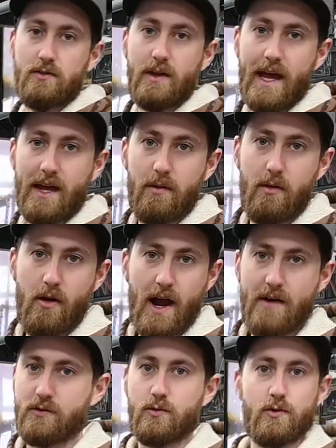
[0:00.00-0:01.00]
the handlebar
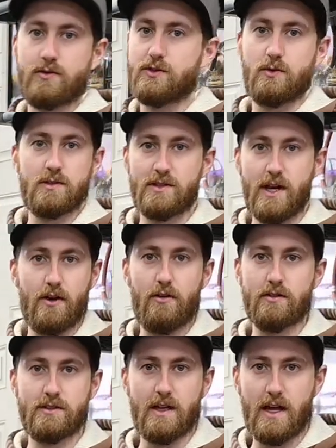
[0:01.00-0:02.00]
afterwards so it's not
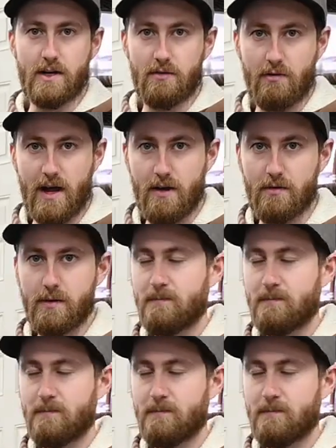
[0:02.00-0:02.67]
all sliding around.